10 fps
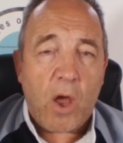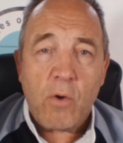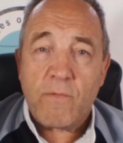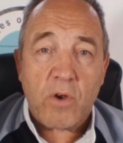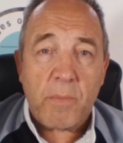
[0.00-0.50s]

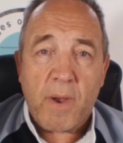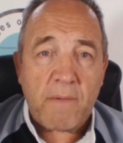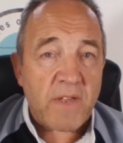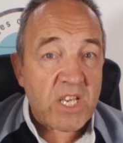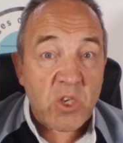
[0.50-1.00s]
over and
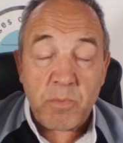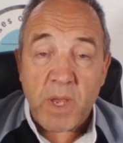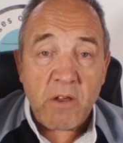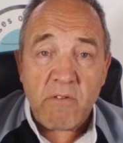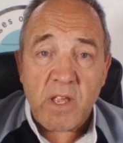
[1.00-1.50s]
above
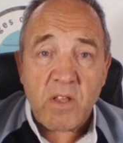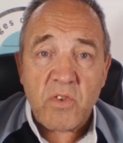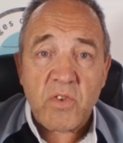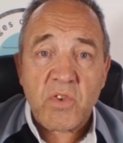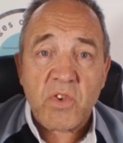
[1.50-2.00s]

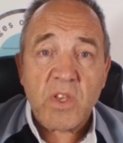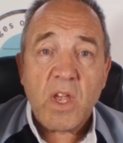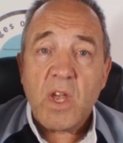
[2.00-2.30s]
experience